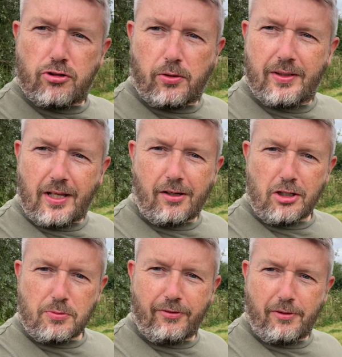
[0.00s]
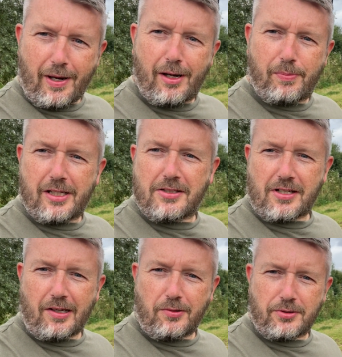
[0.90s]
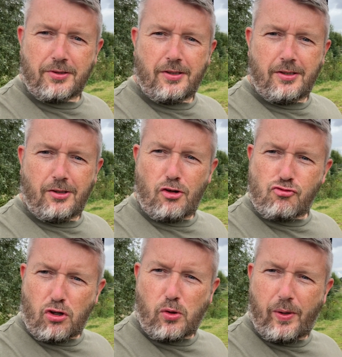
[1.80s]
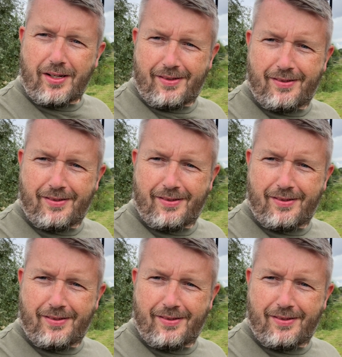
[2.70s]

quid they cost me for a pair of bleeding sandals. 100 quid?